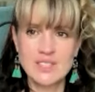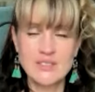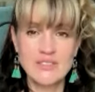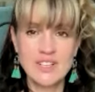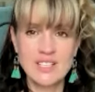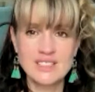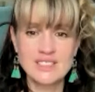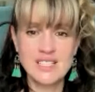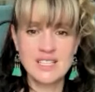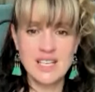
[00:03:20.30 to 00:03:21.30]
So the
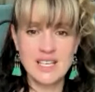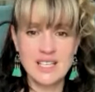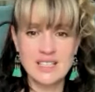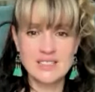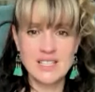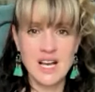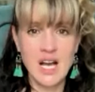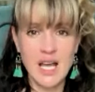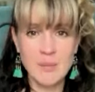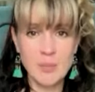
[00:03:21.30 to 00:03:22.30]
first seeking is,
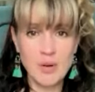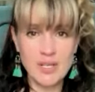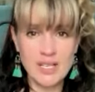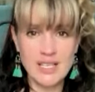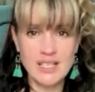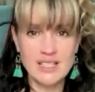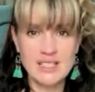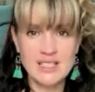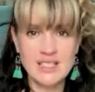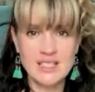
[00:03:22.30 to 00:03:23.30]
I am a body.
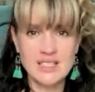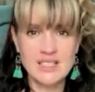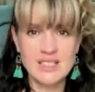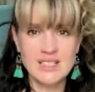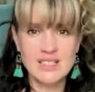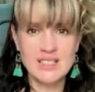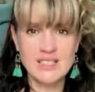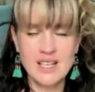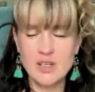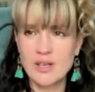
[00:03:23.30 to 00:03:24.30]

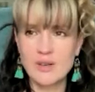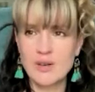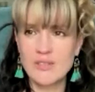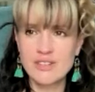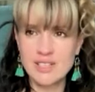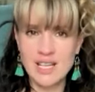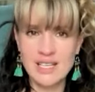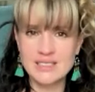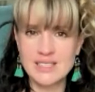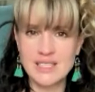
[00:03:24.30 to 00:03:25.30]
That might not feel
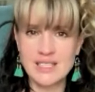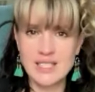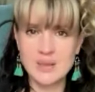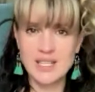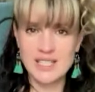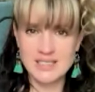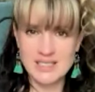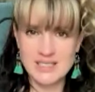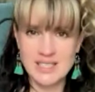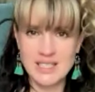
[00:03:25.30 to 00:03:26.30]
like a seeking, but it is
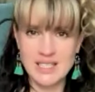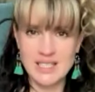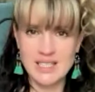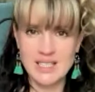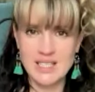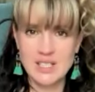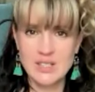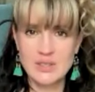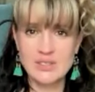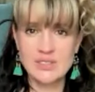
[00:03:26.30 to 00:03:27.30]
a seeking.
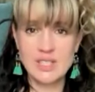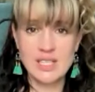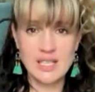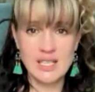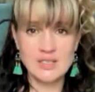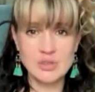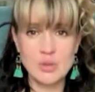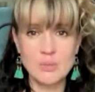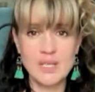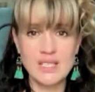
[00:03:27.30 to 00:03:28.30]
You're seeking
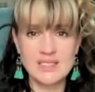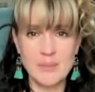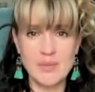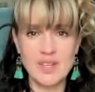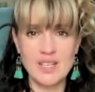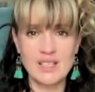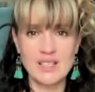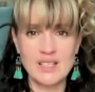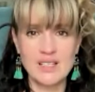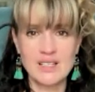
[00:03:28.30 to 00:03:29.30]
to be something.
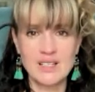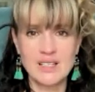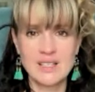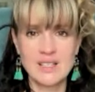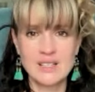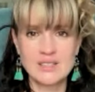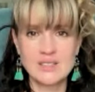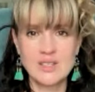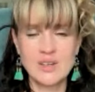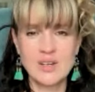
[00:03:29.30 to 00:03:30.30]

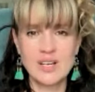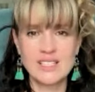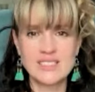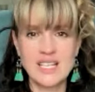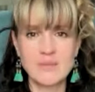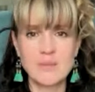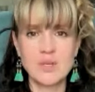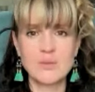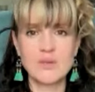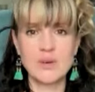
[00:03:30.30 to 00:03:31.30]
There's not a
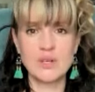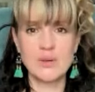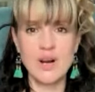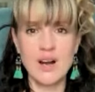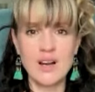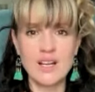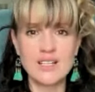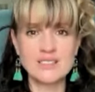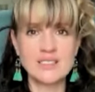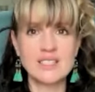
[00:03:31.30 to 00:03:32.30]
contentment with what you are,
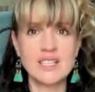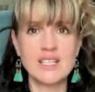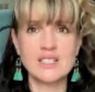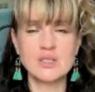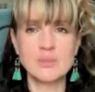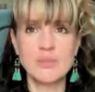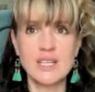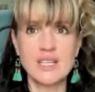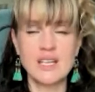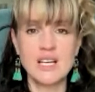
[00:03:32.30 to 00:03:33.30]
and there's a seeking to
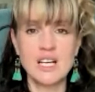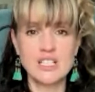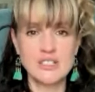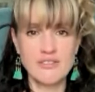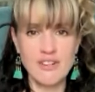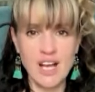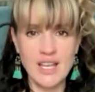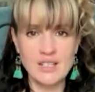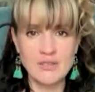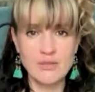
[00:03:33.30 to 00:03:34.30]
be a
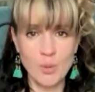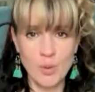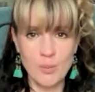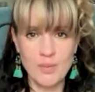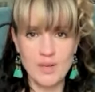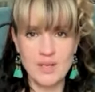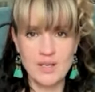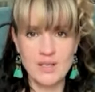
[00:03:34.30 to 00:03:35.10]
defined form.